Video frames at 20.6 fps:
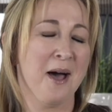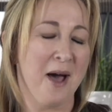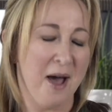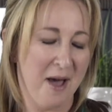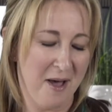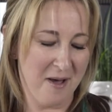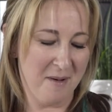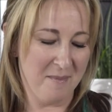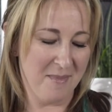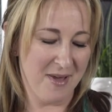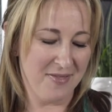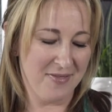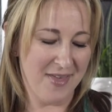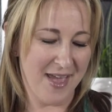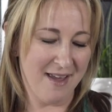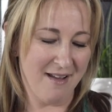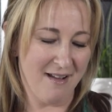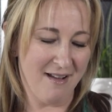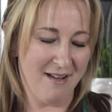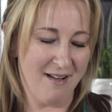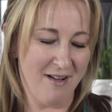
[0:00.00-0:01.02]

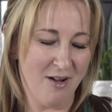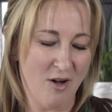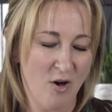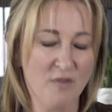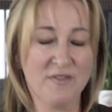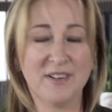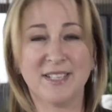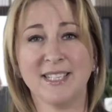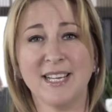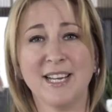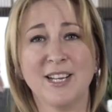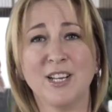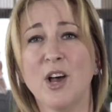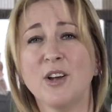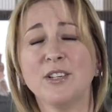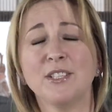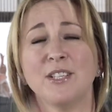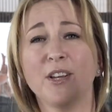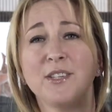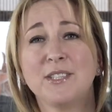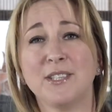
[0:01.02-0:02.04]
They are obviously loads
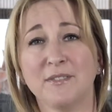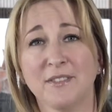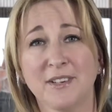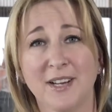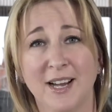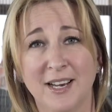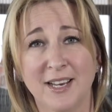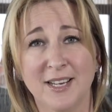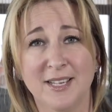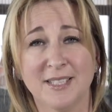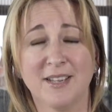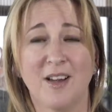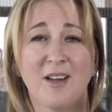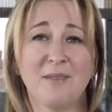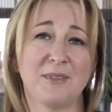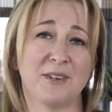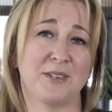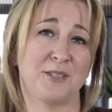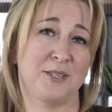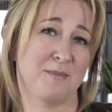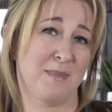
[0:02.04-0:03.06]
and loads of different colours. I'm
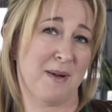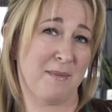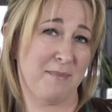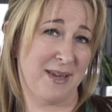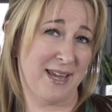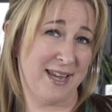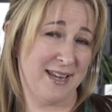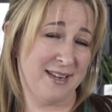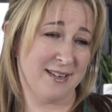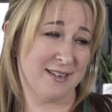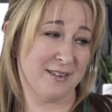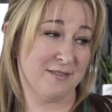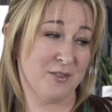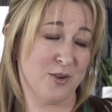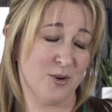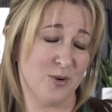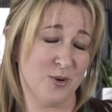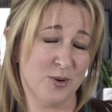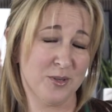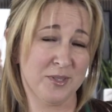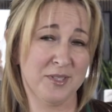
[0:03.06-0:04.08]
going to do mine pink, of
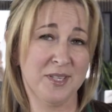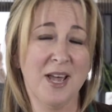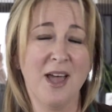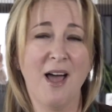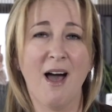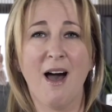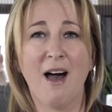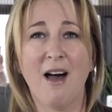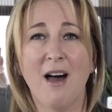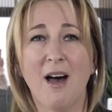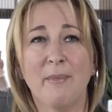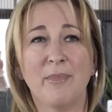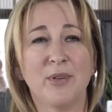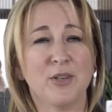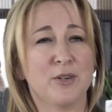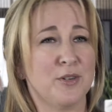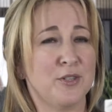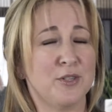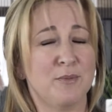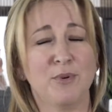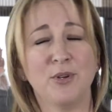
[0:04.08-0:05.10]
course, but you
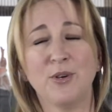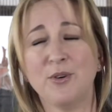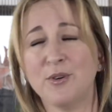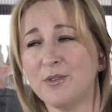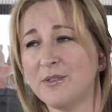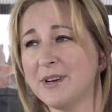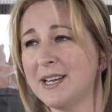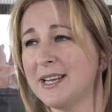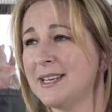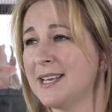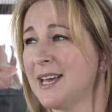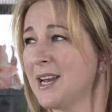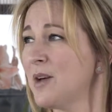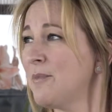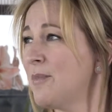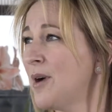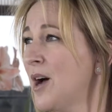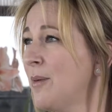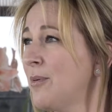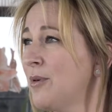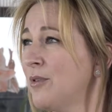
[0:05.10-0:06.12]
can do blue, green, yellow,
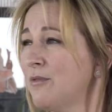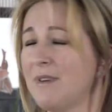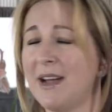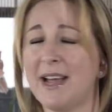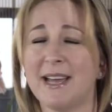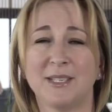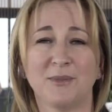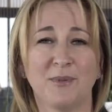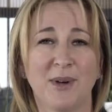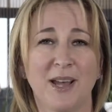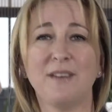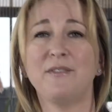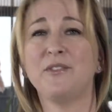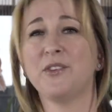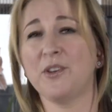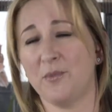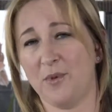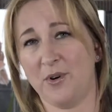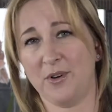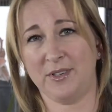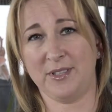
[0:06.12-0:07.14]
purple, red, whatever
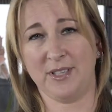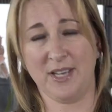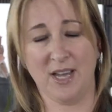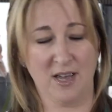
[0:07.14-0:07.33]
you want.